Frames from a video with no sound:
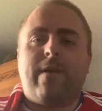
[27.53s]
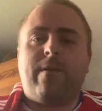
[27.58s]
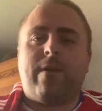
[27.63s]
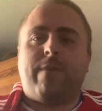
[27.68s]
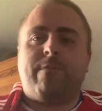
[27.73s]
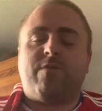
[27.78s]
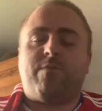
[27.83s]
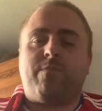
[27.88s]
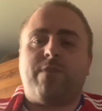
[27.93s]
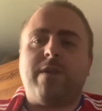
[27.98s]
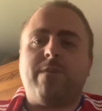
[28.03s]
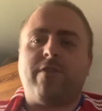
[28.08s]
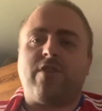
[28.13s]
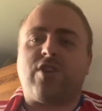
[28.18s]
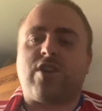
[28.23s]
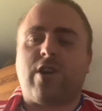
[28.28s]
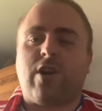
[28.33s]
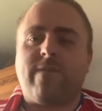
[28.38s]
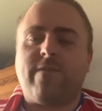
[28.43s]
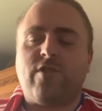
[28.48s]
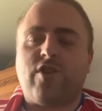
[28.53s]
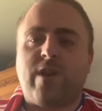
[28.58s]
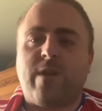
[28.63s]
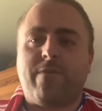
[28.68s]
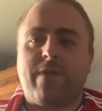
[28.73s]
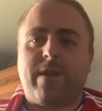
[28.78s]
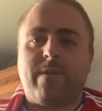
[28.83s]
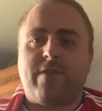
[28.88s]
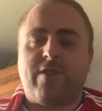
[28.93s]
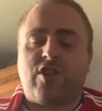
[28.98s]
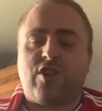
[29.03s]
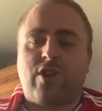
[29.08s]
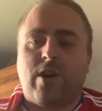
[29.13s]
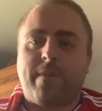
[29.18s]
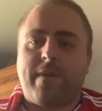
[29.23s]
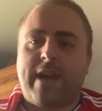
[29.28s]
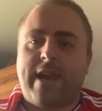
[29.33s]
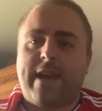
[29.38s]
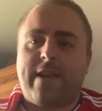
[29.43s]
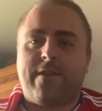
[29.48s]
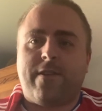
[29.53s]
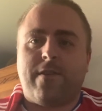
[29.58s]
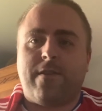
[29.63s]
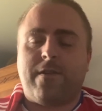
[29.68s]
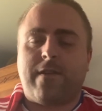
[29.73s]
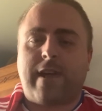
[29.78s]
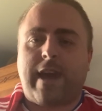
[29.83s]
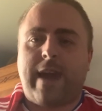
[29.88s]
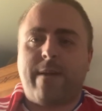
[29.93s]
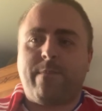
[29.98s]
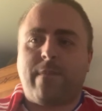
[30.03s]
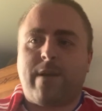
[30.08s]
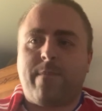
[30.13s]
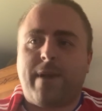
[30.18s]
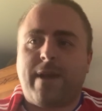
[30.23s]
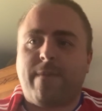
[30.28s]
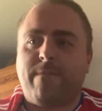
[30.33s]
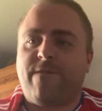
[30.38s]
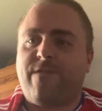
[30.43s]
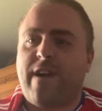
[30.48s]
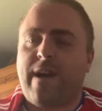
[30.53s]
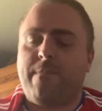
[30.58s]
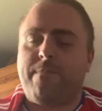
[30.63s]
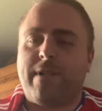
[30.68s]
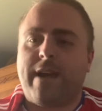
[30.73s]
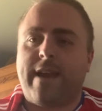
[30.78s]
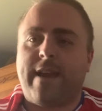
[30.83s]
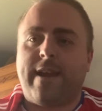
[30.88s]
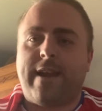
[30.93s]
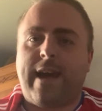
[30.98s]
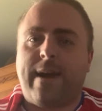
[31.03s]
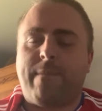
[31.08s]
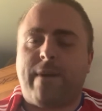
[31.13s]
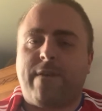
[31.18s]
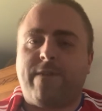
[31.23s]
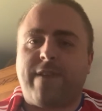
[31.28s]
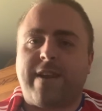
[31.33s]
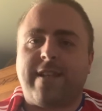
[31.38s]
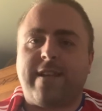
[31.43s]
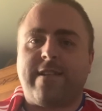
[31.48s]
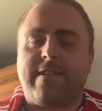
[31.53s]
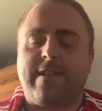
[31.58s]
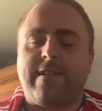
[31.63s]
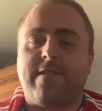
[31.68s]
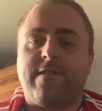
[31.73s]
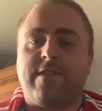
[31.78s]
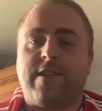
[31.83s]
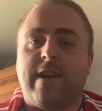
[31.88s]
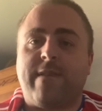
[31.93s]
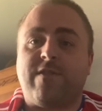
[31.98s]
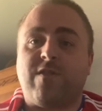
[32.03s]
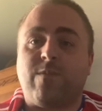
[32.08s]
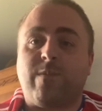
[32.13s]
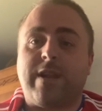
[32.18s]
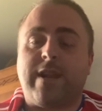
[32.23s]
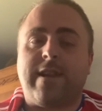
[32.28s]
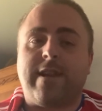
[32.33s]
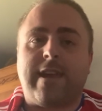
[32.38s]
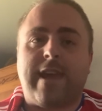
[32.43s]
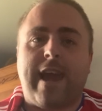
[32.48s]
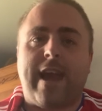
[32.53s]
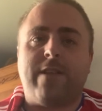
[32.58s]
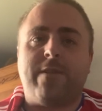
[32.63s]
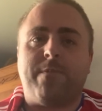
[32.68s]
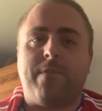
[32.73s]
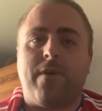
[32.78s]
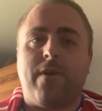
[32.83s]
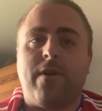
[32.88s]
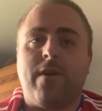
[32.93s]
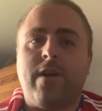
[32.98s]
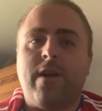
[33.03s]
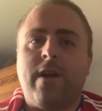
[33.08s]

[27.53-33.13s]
it was pretty much Coventry pretty much dominated the whole game. And I mean, fair play to them. I think they did deserve to win at the end, but